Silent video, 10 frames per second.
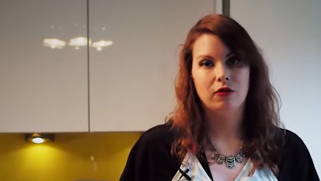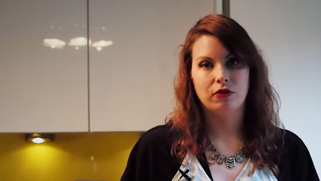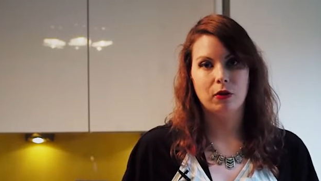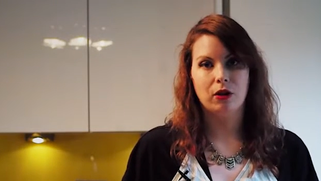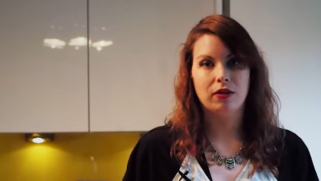
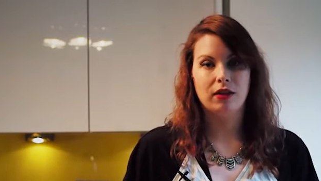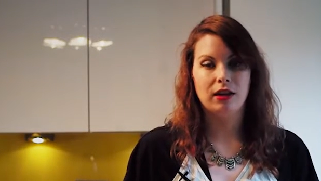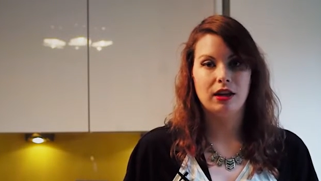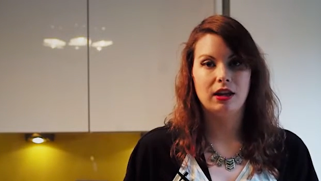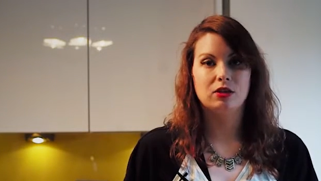for
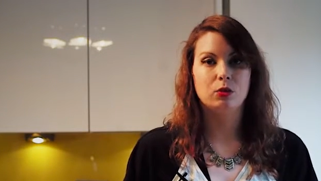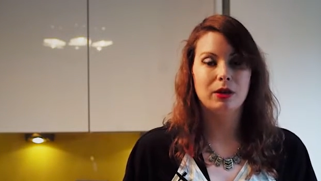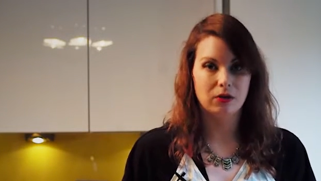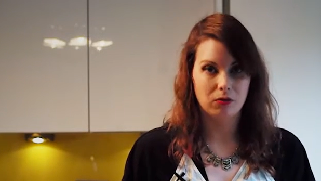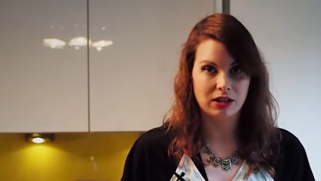the
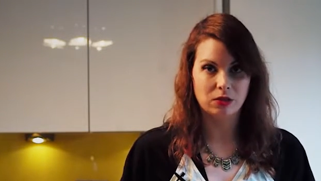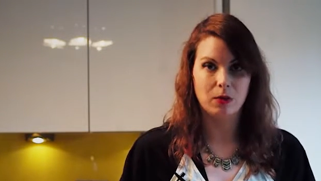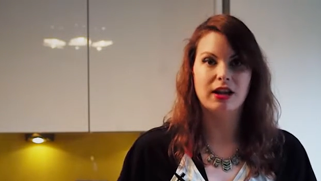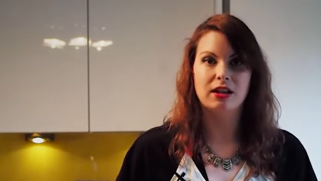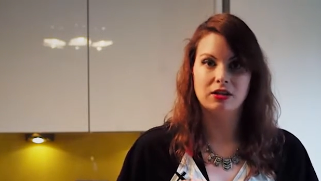sweetened rice wine.